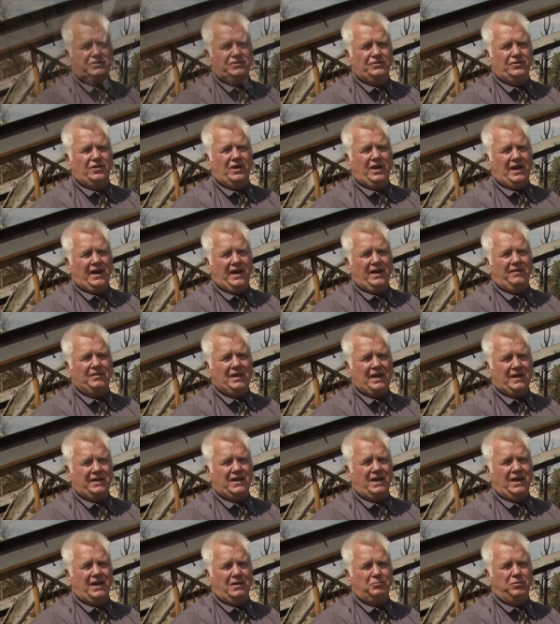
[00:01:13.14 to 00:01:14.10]
do not have
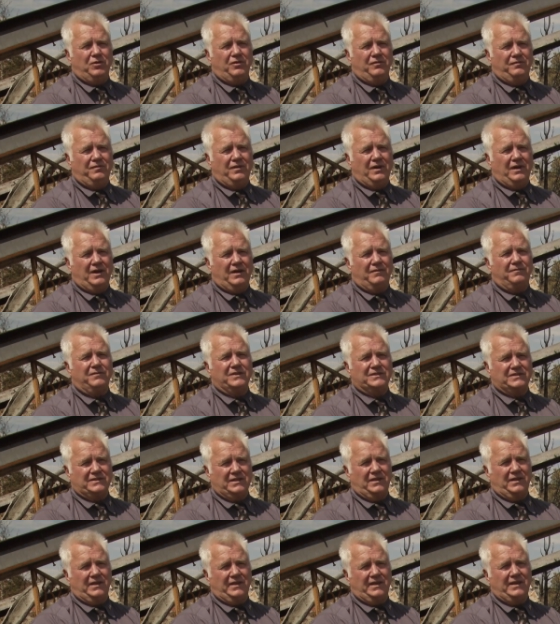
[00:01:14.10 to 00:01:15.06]
that type of
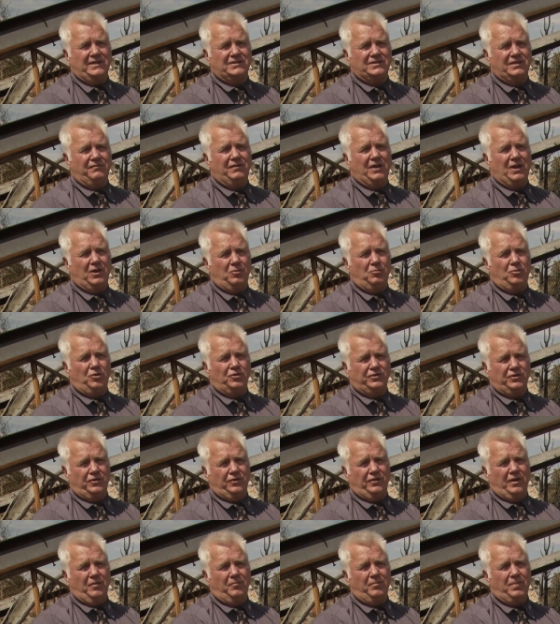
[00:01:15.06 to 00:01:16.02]
facilities available
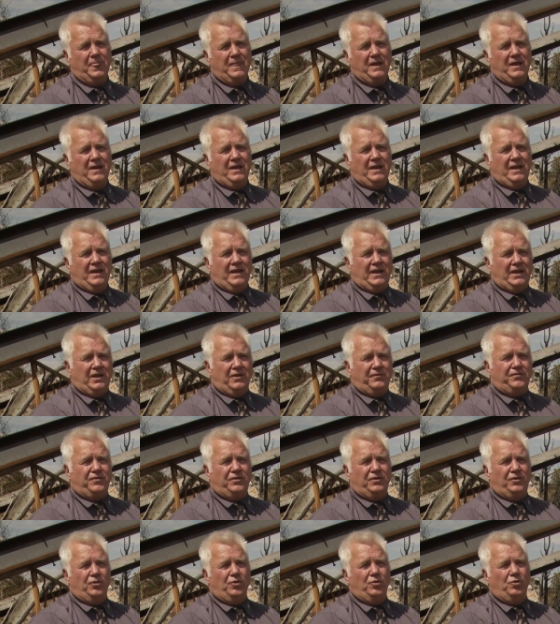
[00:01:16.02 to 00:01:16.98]
to them.
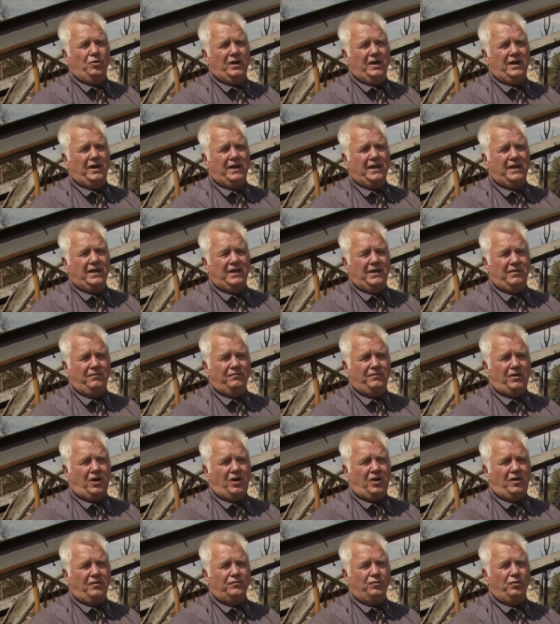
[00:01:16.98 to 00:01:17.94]
If you get
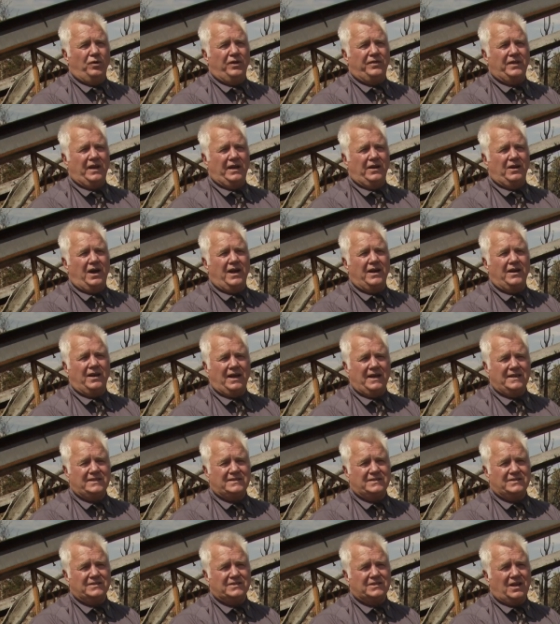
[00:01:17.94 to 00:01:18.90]
involved with a
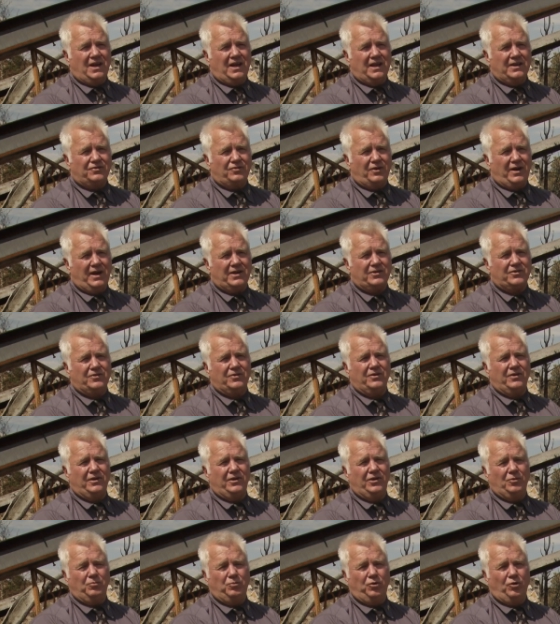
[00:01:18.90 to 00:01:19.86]
non-licensed contractor
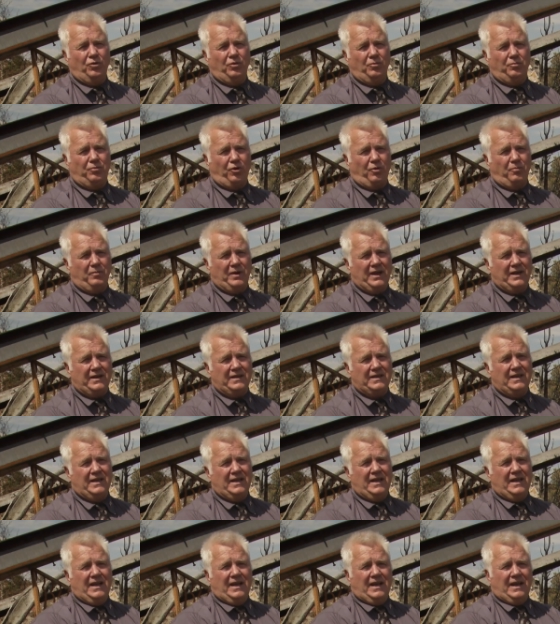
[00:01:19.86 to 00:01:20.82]
and you pull the permit,
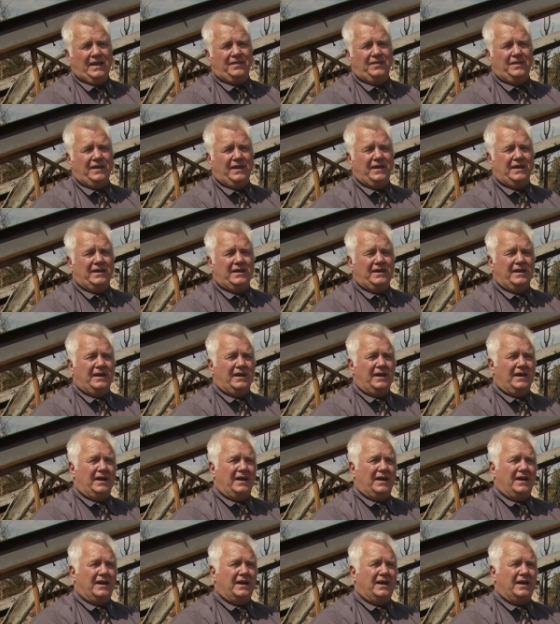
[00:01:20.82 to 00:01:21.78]
then
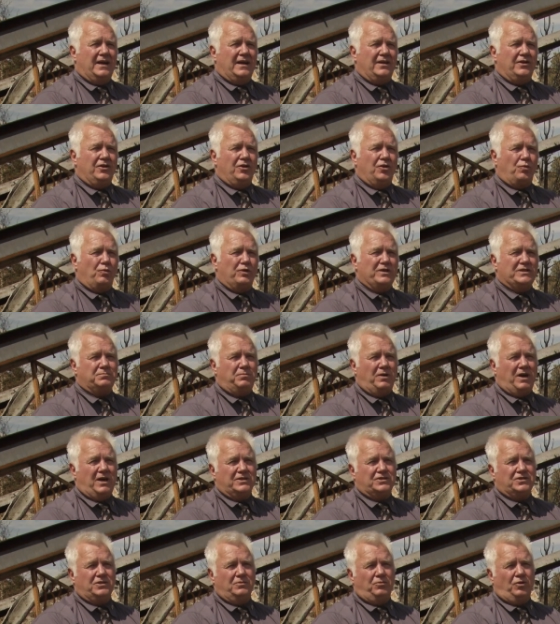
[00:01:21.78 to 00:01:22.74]
you're
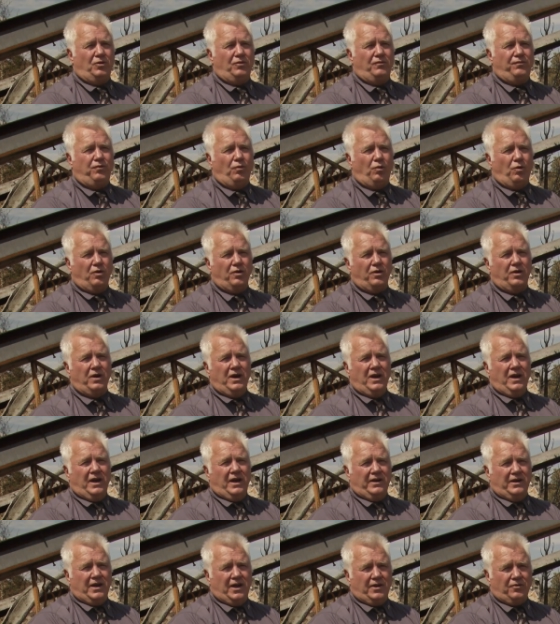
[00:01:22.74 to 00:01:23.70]
responsible for
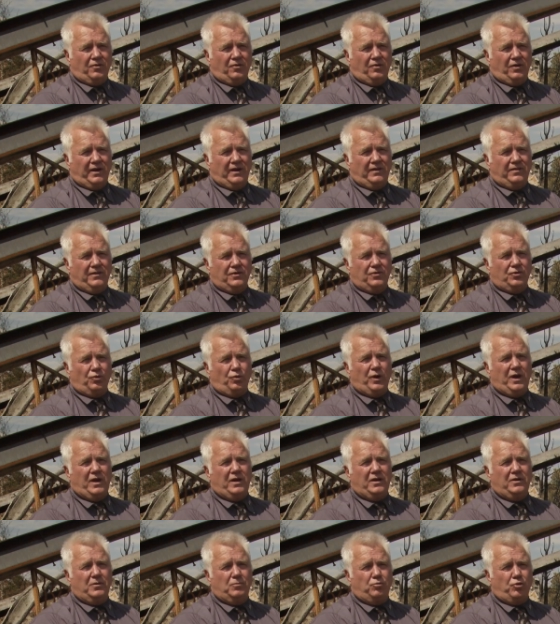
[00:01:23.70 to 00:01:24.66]
not only the
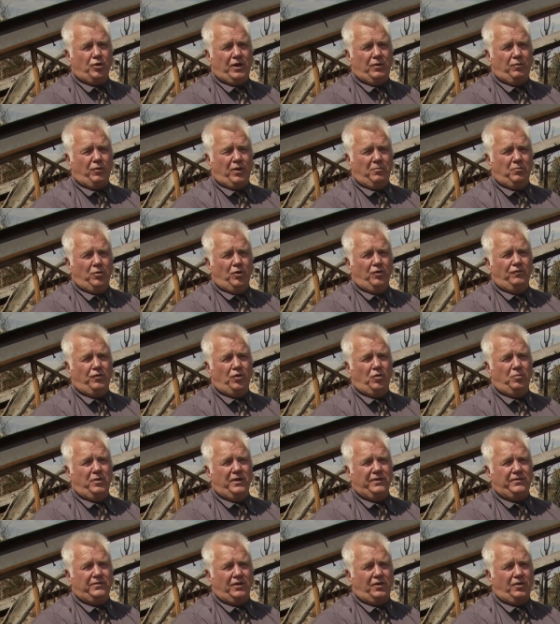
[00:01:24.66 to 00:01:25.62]
debris removal,
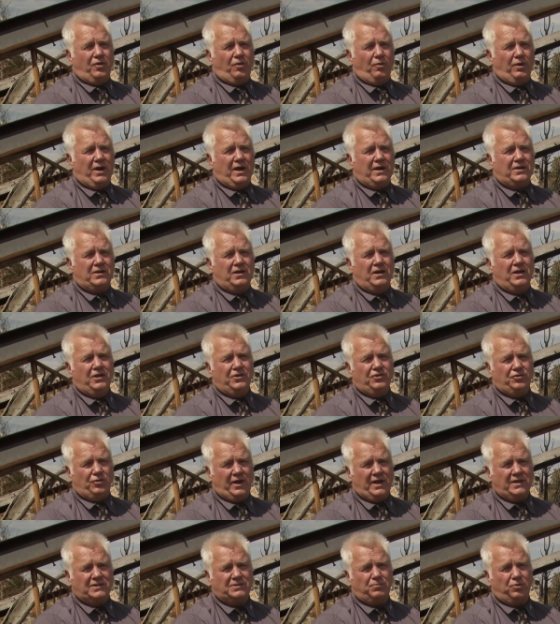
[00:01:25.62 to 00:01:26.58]
but the correct
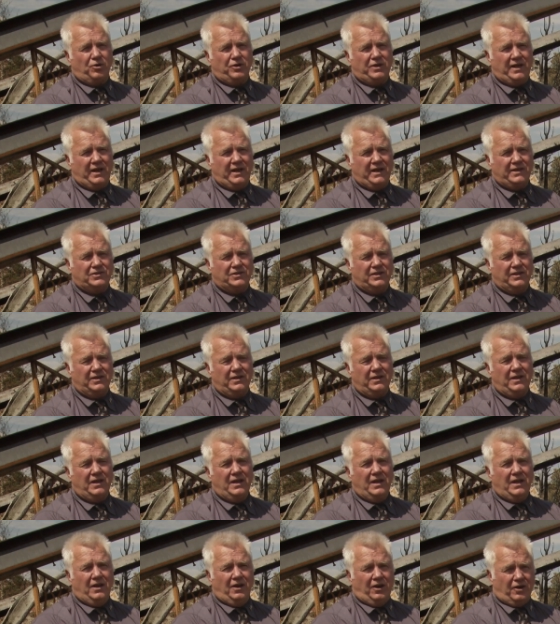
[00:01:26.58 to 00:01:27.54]
transportation,
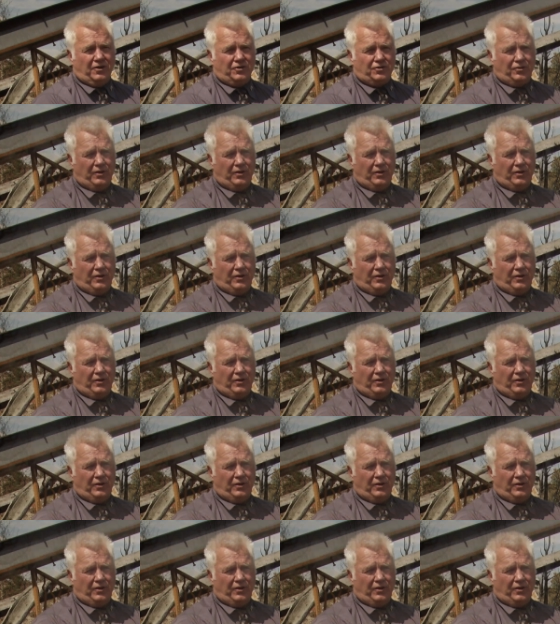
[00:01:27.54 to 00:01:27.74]
or